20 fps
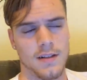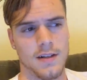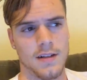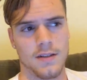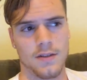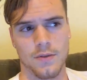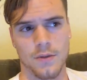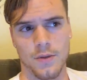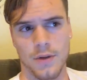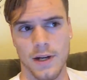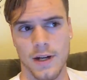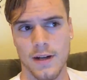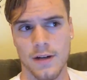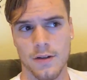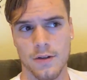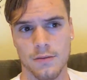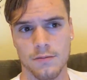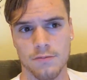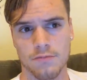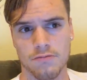I don't know
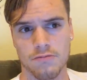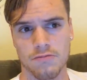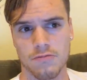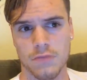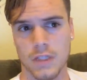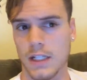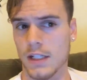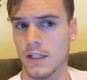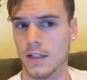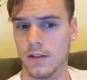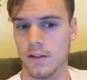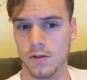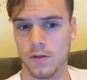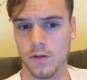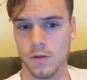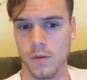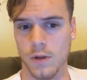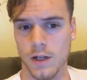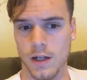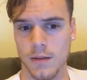how, and I don't
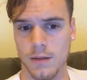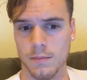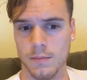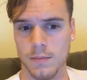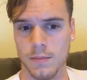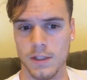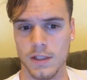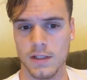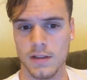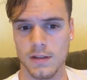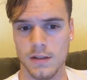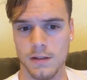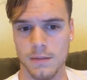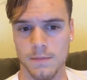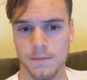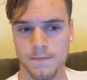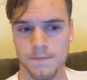know why, but